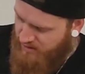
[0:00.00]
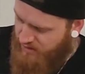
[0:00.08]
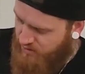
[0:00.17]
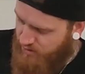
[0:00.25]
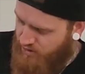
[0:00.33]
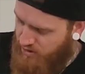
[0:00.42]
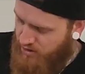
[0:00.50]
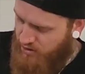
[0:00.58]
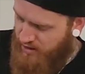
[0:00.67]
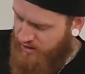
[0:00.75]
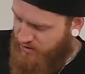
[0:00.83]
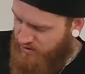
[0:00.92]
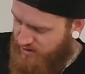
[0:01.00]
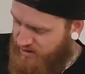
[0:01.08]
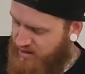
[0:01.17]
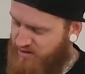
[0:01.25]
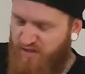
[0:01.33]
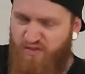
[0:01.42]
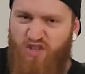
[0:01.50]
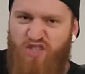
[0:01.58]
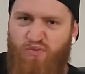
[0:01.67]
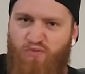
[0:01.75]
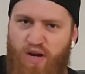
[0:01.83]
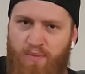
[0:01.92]
There's also a little entrance here, so if you've
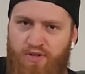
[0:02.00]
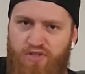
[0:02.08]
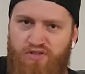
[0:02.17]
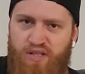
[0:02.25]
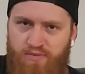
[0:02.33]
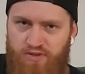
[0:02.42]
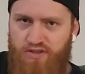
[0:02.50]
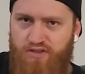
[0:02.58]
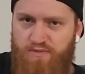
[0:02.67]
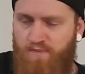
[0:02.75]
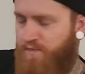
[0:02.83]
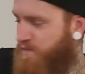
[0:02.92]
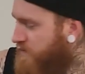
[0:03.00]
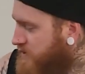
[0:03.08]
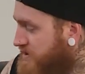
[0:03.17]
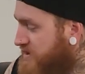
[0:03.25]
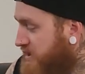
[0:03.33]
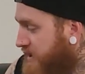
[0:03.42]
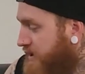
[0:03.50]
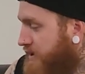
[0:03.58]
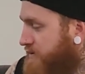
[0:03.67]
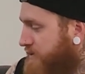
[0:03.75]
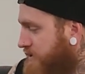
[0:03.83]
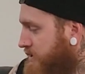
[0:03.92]
got some rubbish or something, just stick it
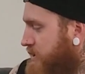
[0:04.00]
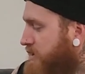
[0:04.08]
in.